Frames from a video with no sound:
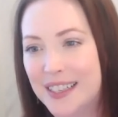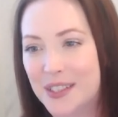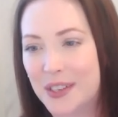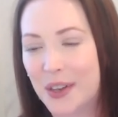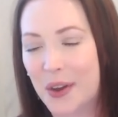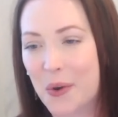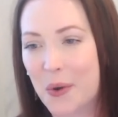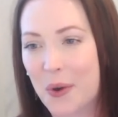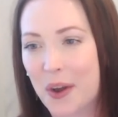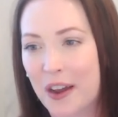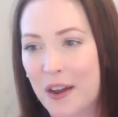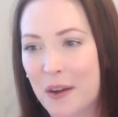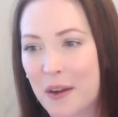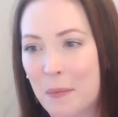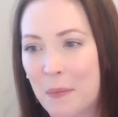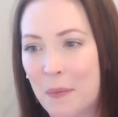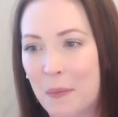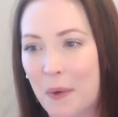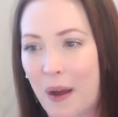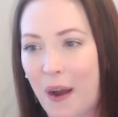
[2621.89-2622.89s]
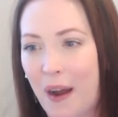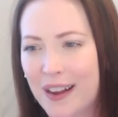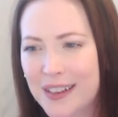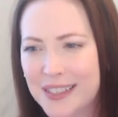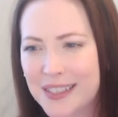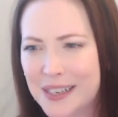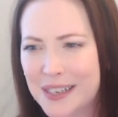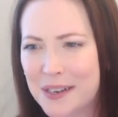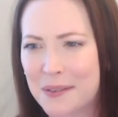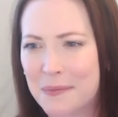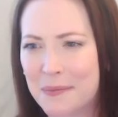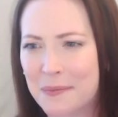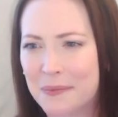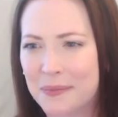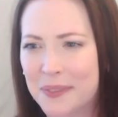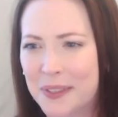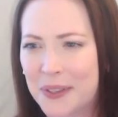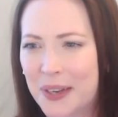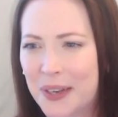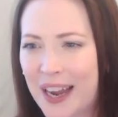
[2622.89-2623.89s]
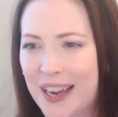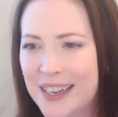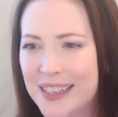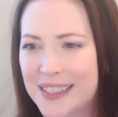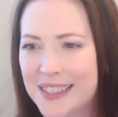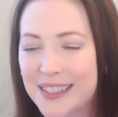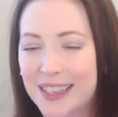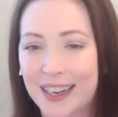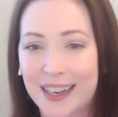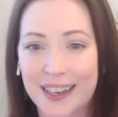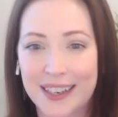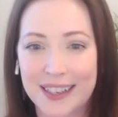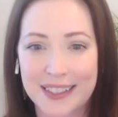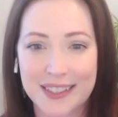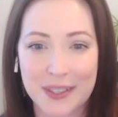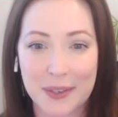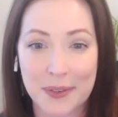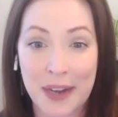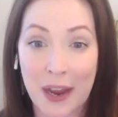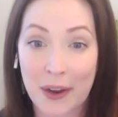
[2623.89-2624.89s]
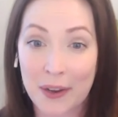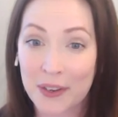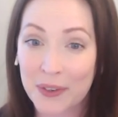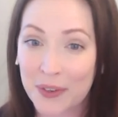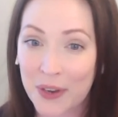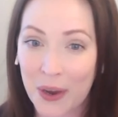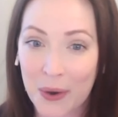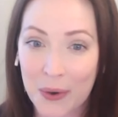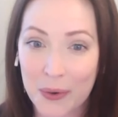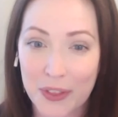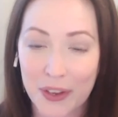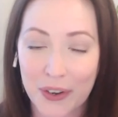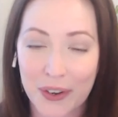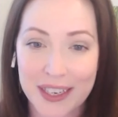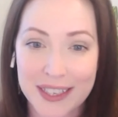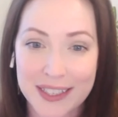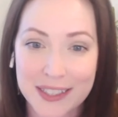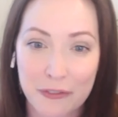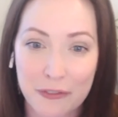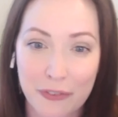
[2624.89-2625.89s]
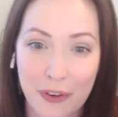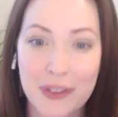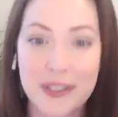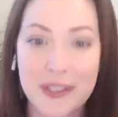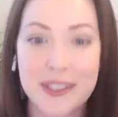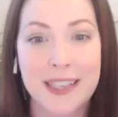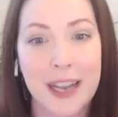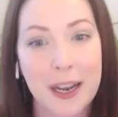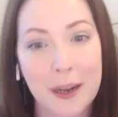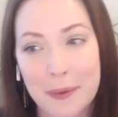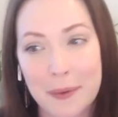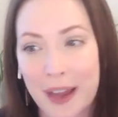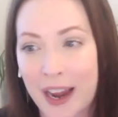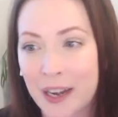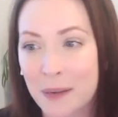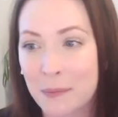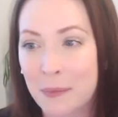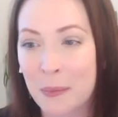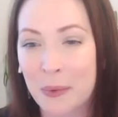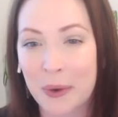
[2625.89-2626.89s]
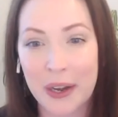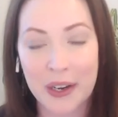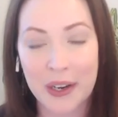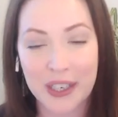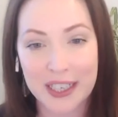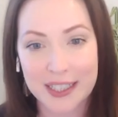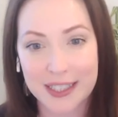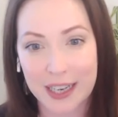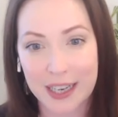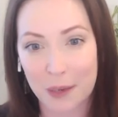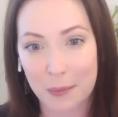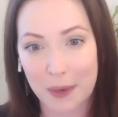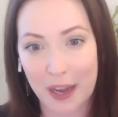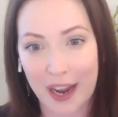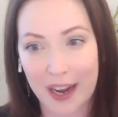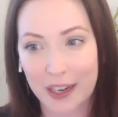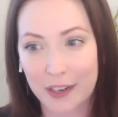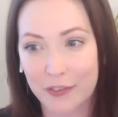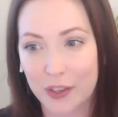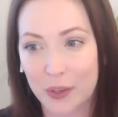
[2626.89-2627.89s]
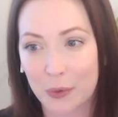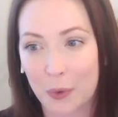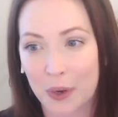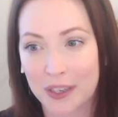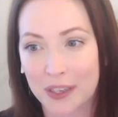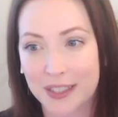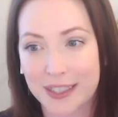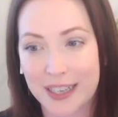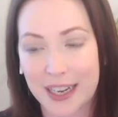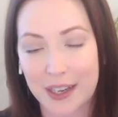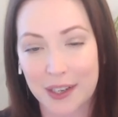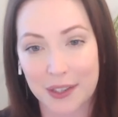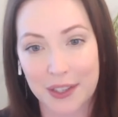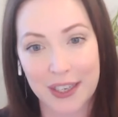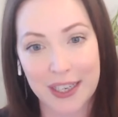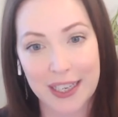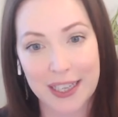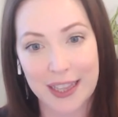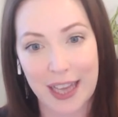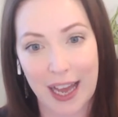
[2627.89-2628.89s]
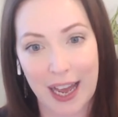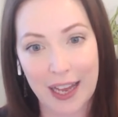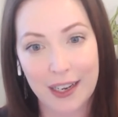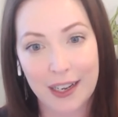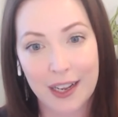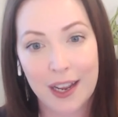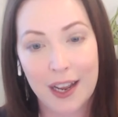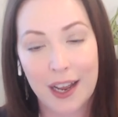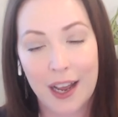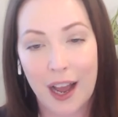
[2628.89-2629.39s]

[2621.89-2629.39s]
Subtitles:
So awesome, you guys. So now you know there is a vault setup guide, a member area setup guide, if you want to take a look at that.